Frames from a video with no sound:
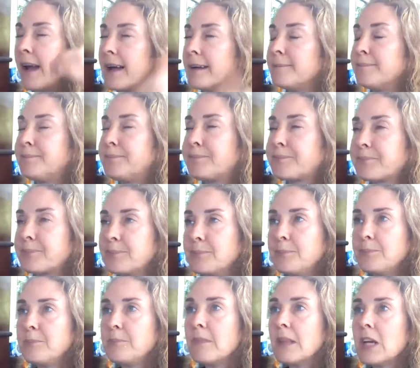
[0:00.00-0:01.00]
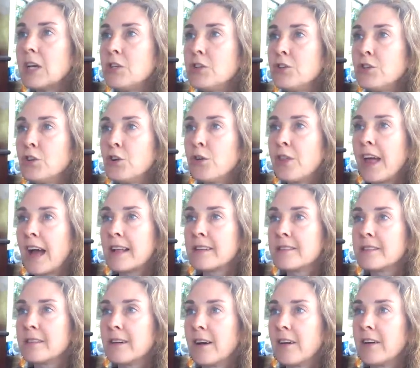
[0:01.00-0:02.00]
eye. So
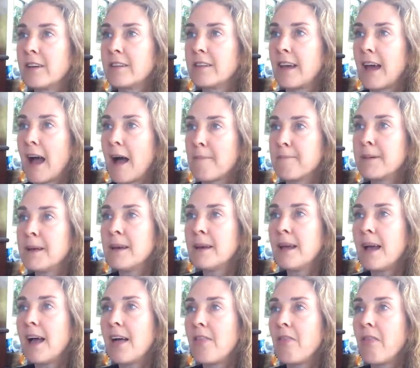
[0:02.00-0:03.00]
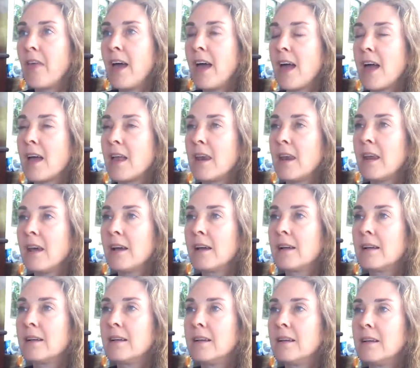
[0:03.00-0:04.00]
that started to happen. And then
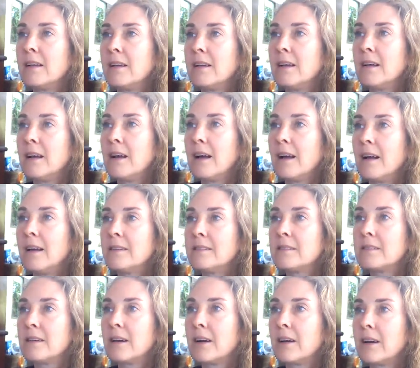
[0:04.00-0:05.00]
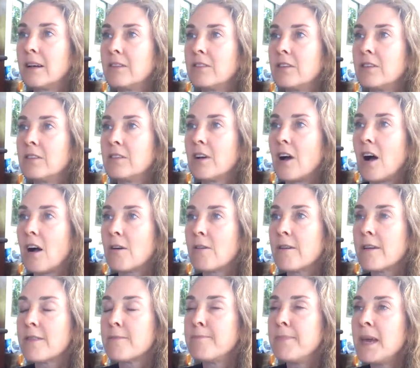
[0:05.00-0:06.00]
I started to talk
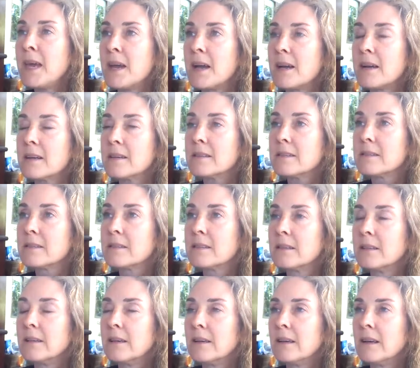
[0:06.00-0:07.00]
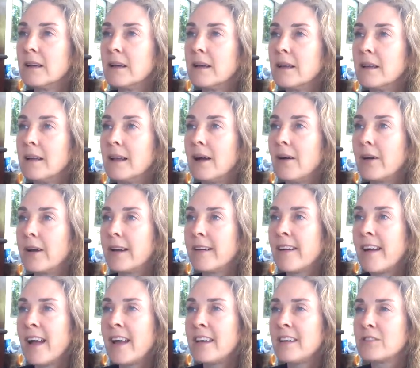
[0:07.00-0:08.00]
with beings. Now I
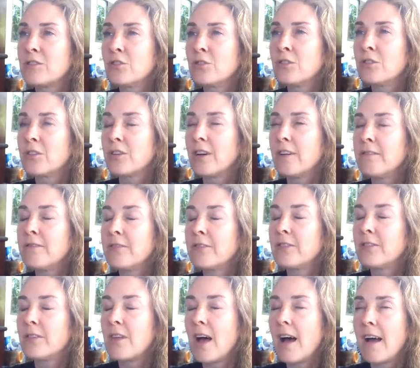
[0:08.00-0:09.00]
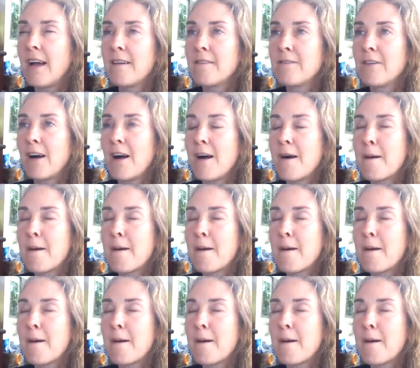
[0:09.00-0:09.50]
kind of told you I've